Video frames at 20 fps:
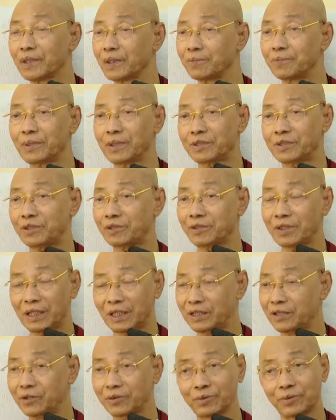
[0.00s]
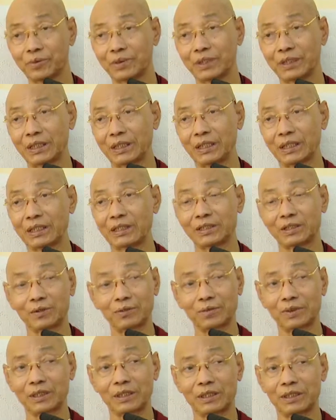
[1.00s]
must try to realize
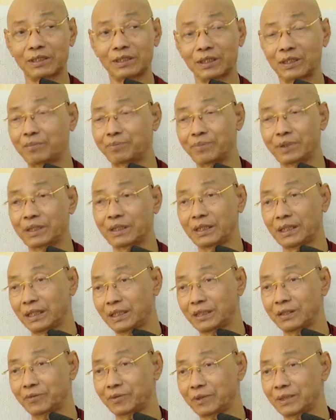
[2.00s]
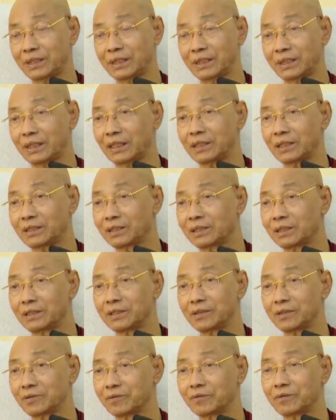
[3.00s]
what is beyond within us.
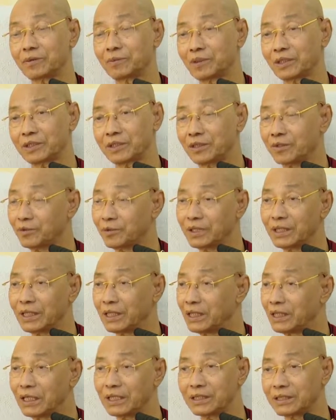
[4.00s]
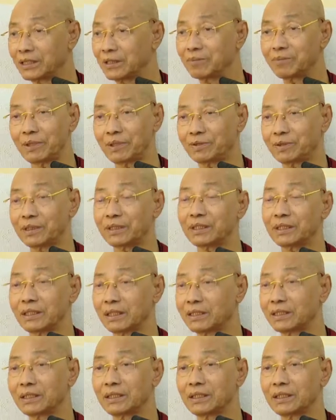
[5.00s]
We must realize about it that